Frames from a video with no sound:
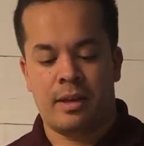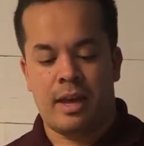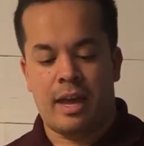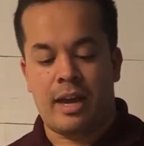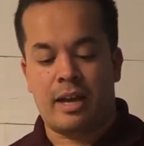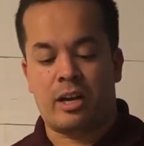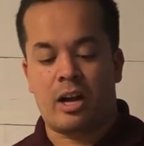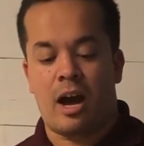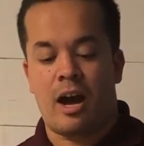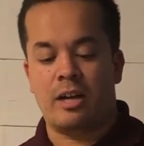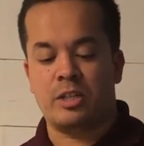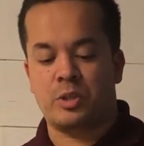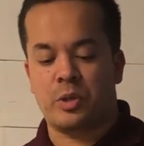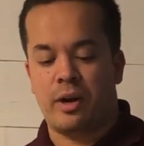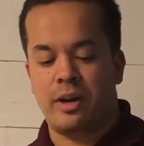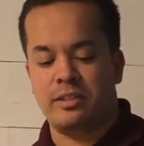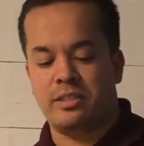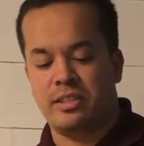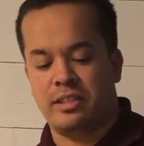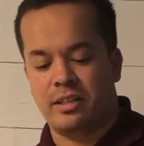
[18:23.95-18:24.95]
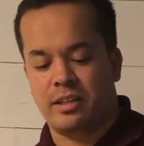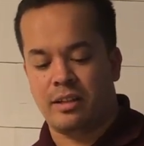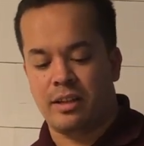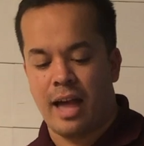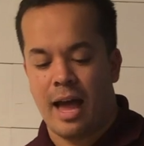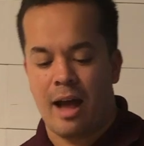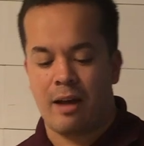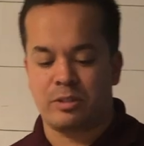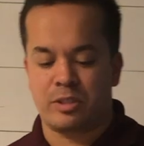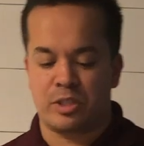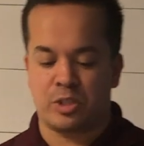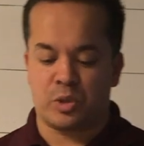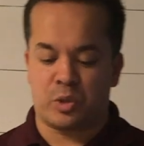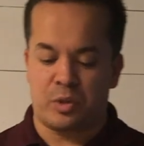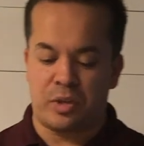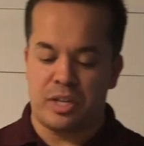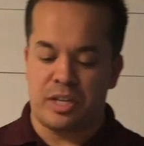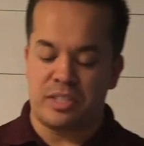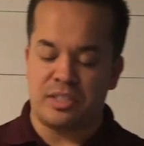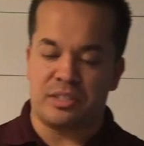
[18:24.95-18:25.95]
And contrary to the clouds and
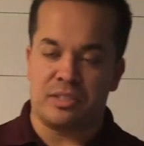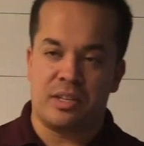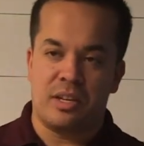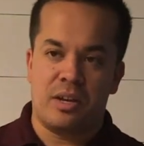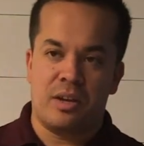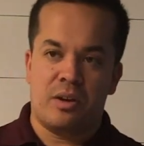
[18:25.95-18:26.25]
trees,